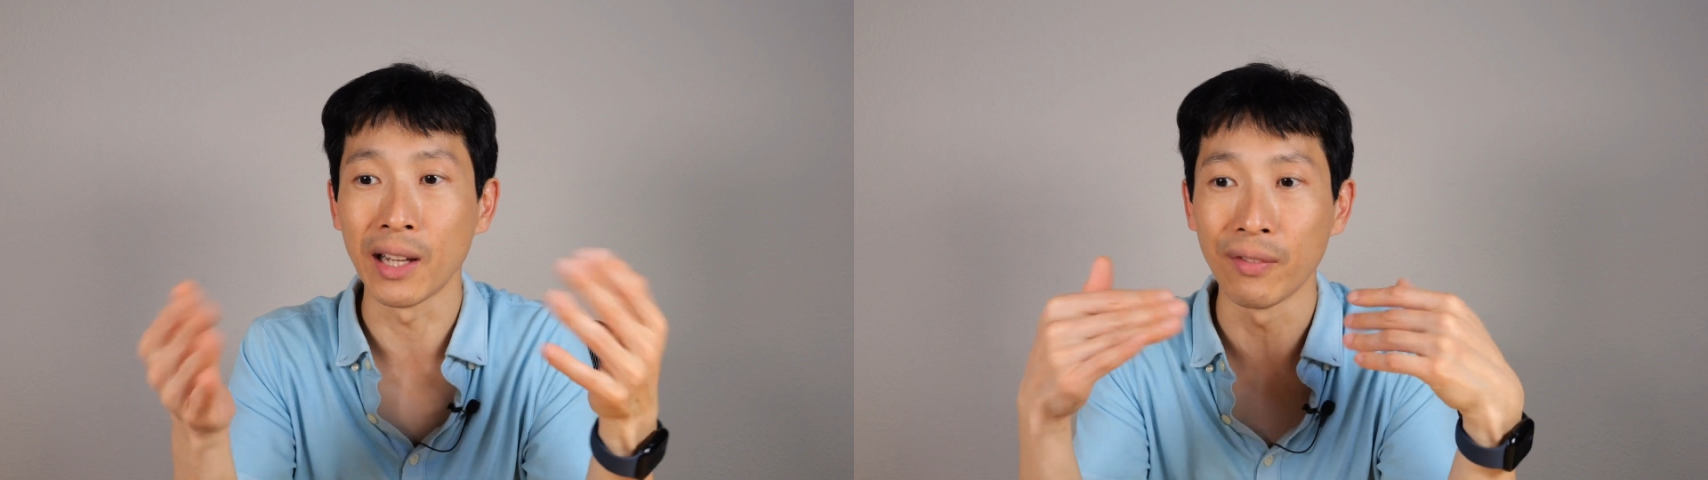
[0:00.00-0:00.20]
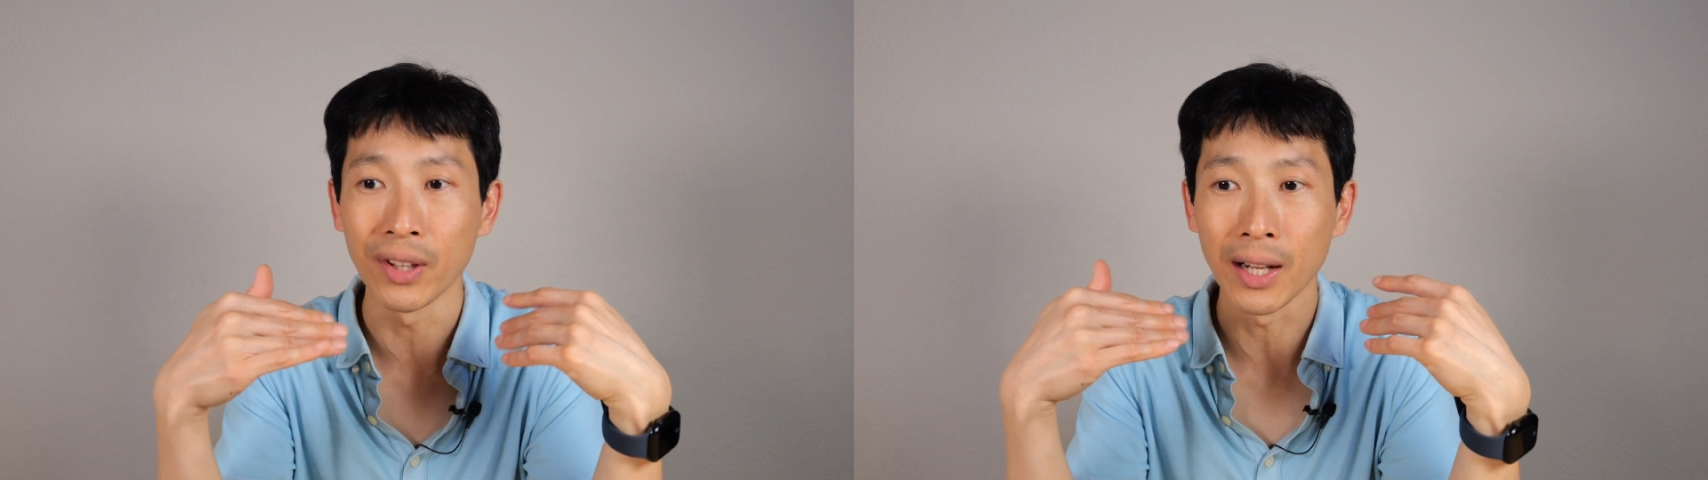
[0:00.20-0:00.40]

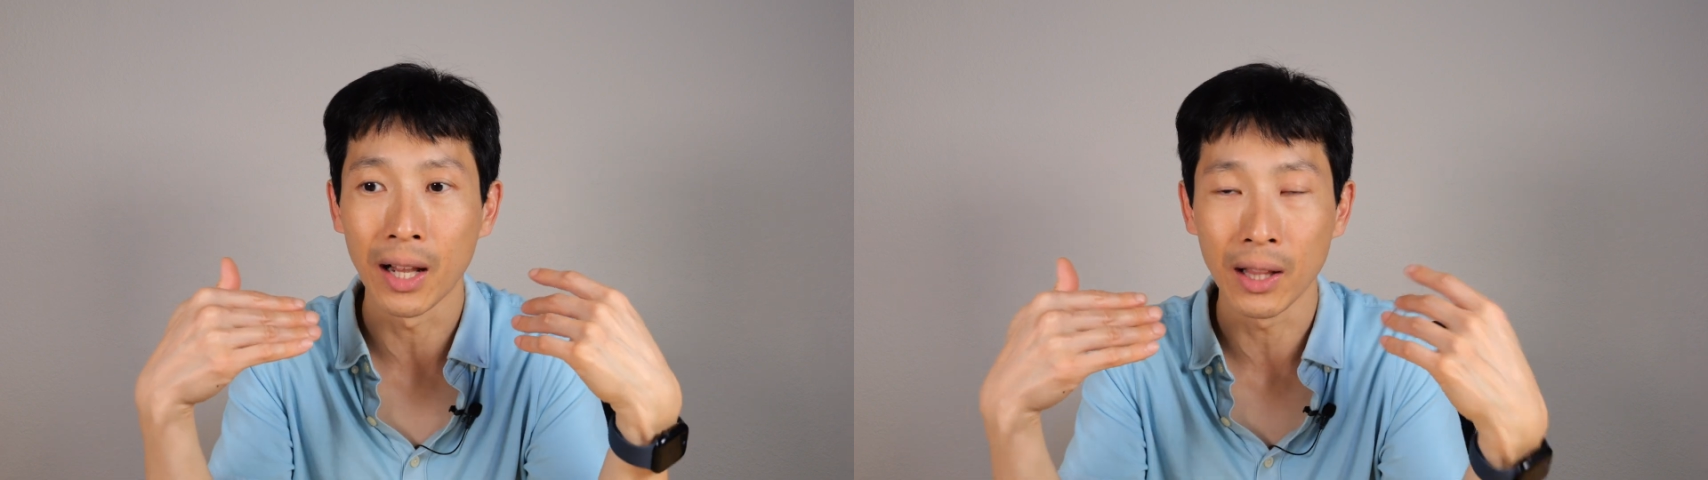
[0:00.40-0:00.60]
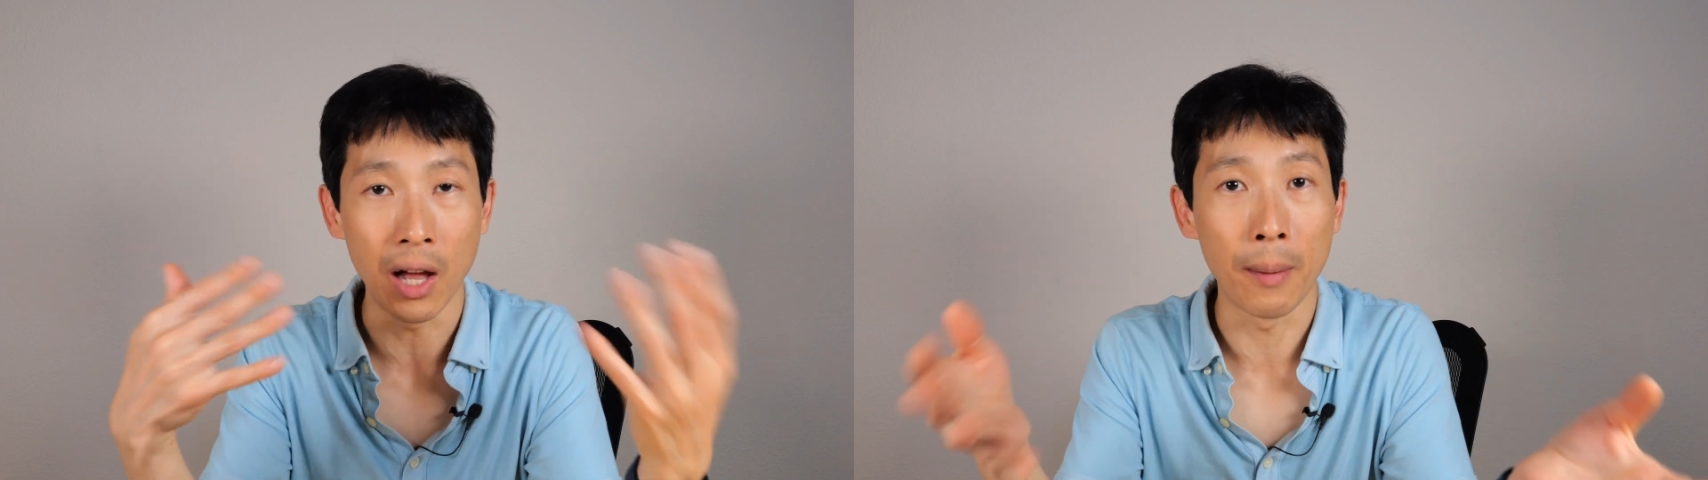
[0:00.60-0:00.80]
give it
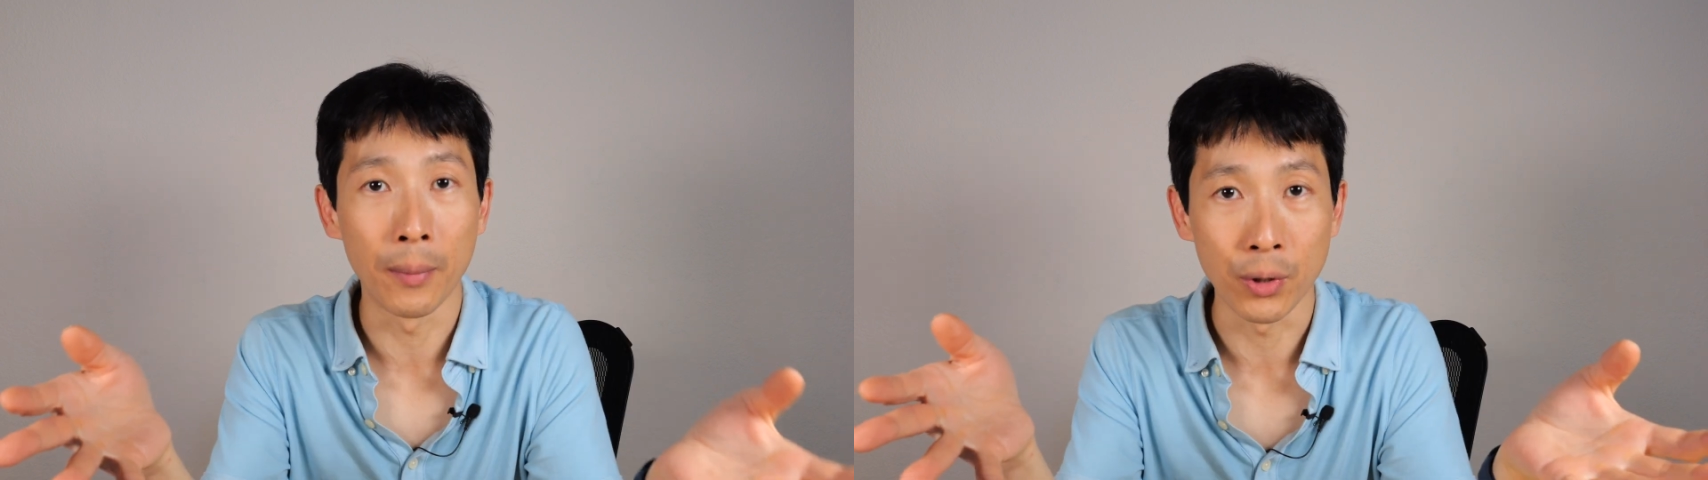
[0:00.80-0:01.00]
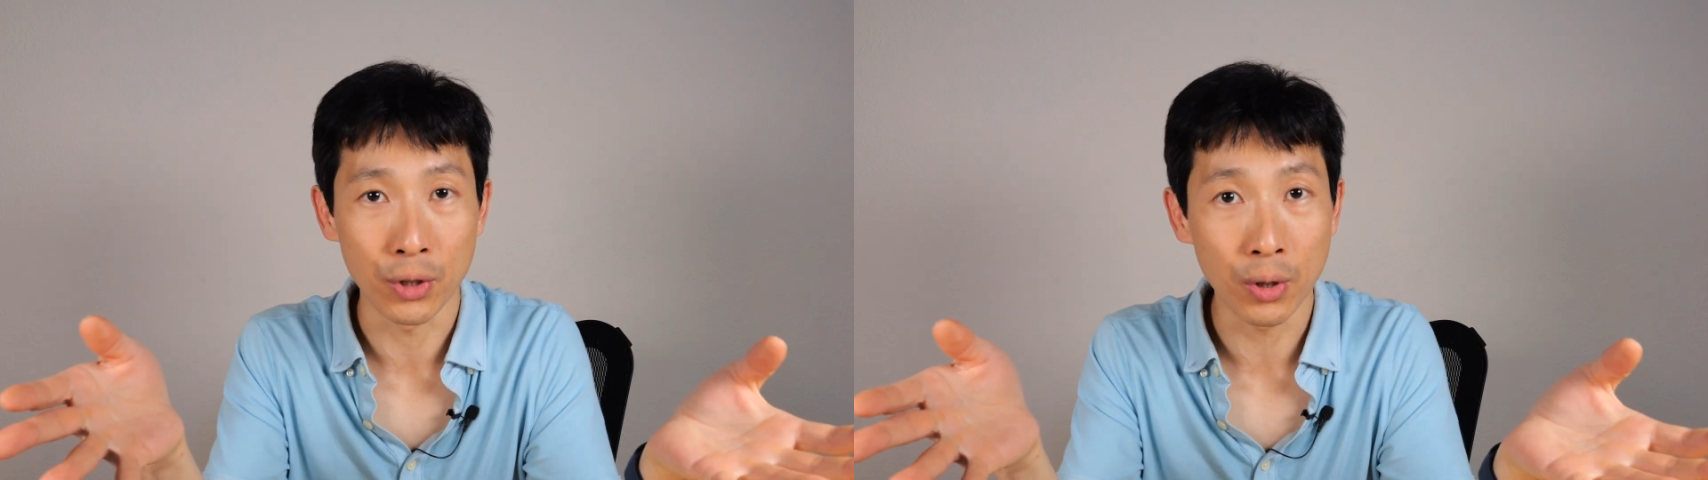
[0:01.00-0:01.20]
a lot
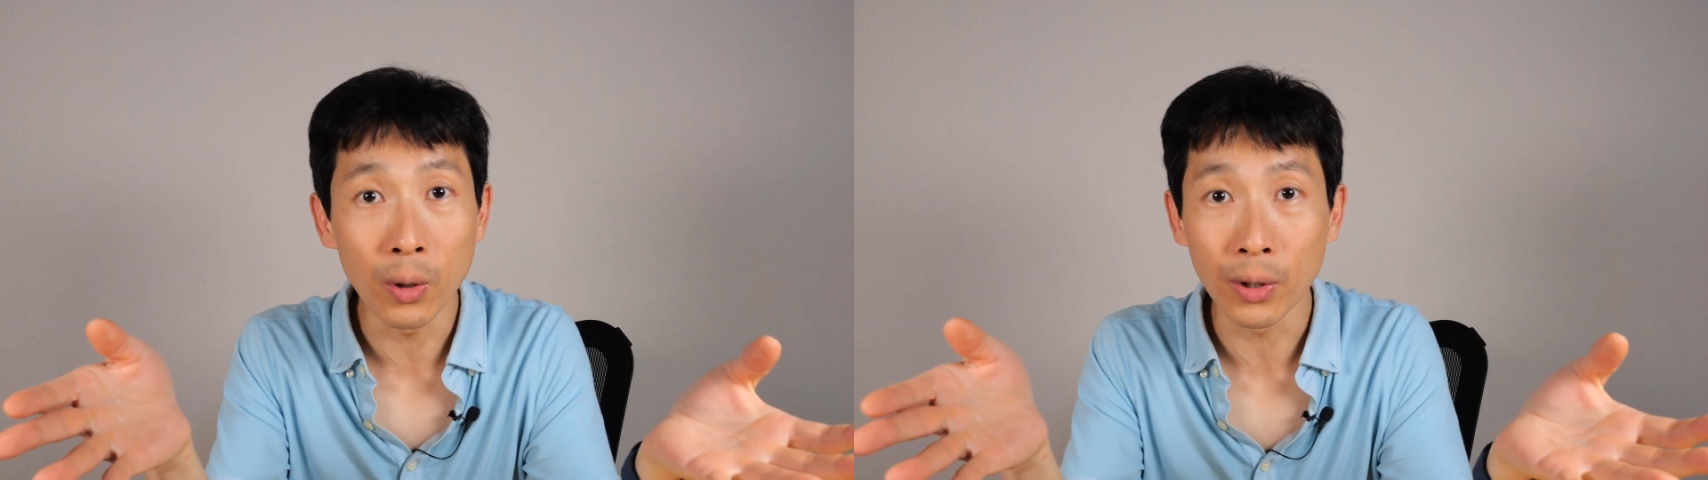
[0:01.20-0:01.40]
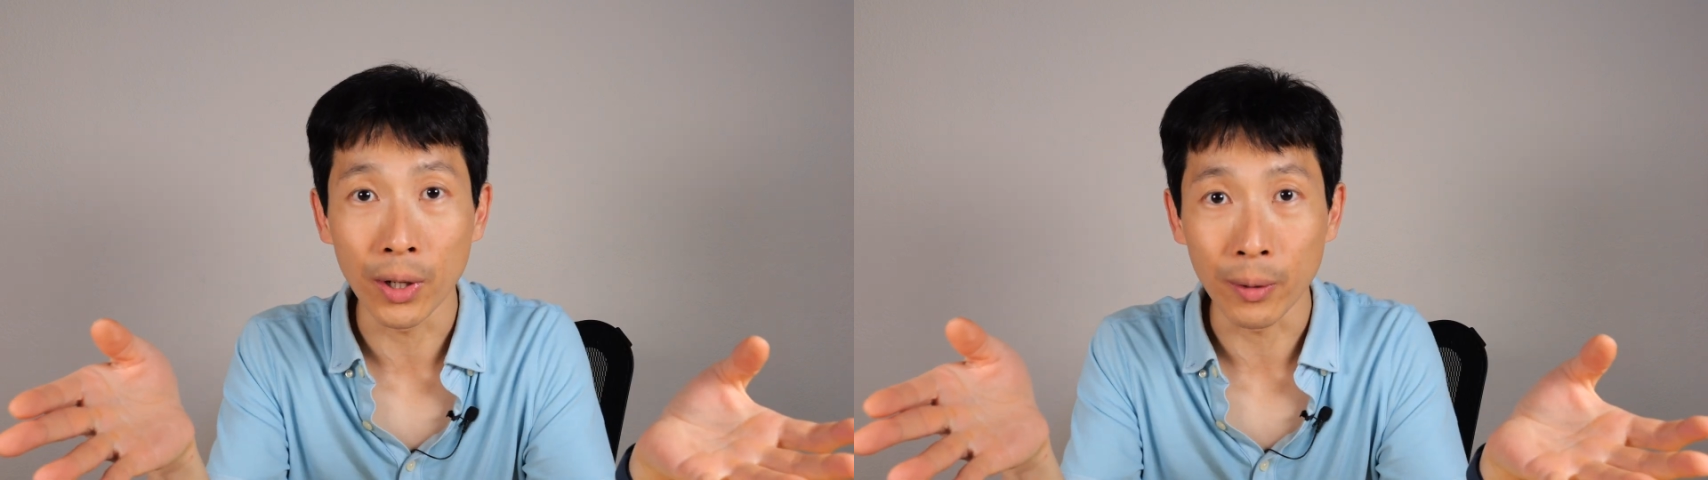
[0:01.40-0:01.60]
more
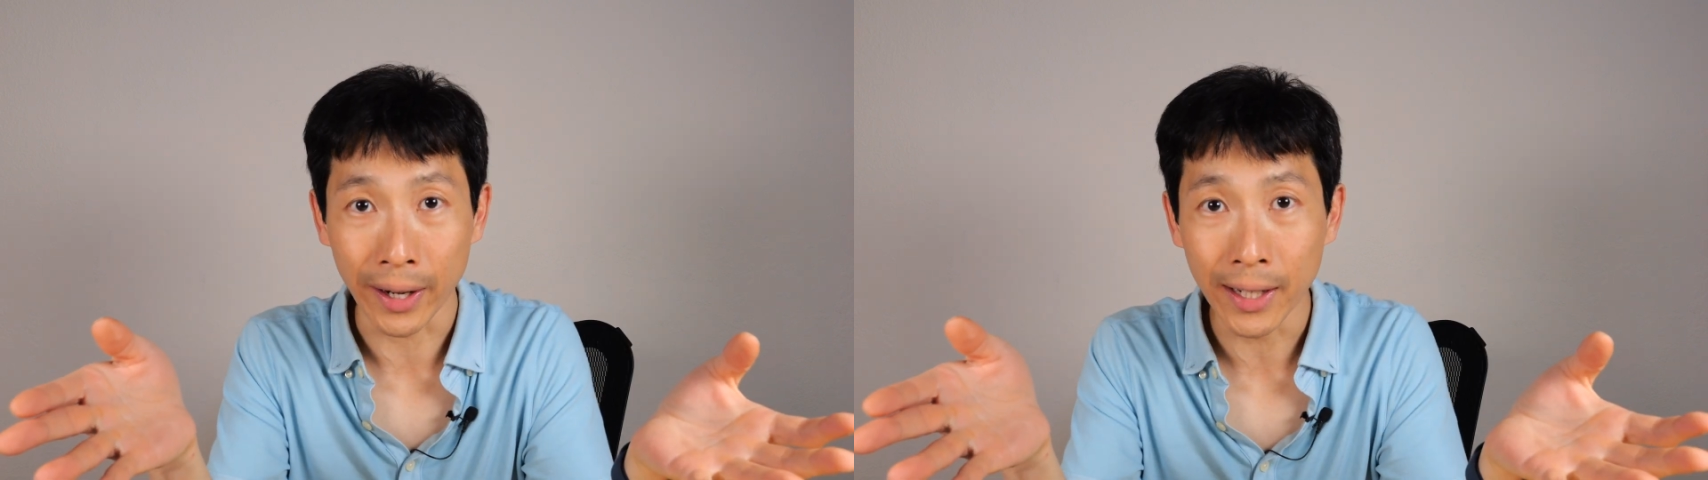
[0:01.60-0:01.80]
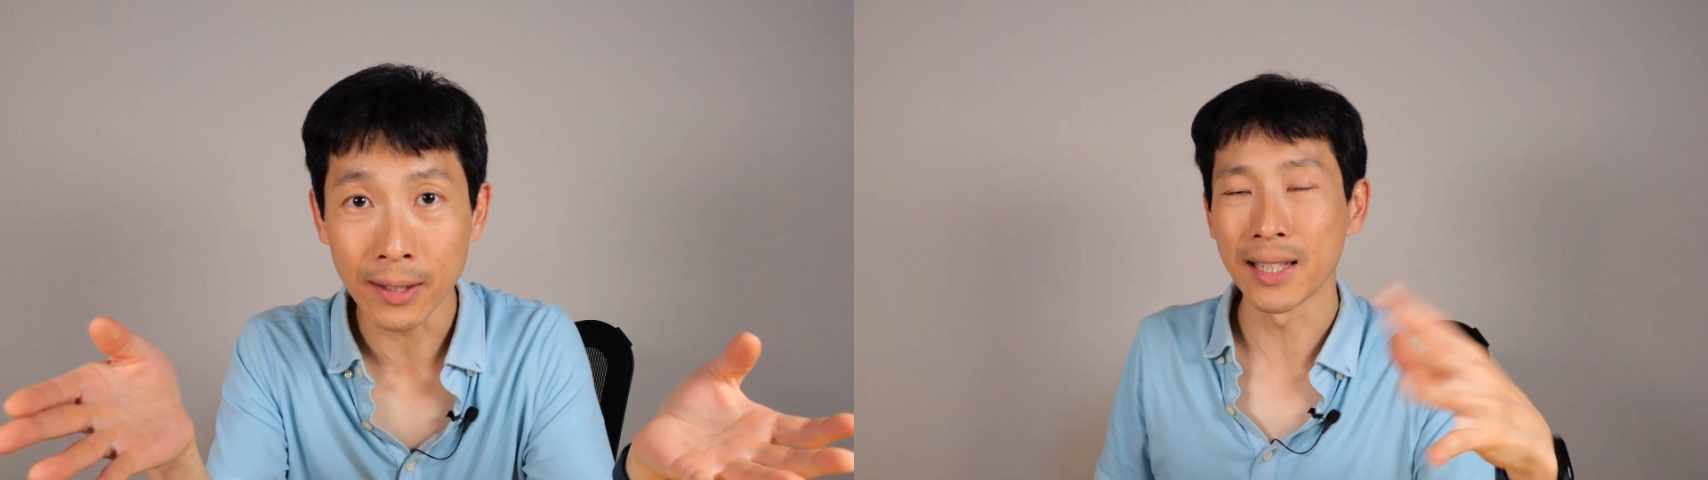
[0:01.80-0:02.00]
solar, right?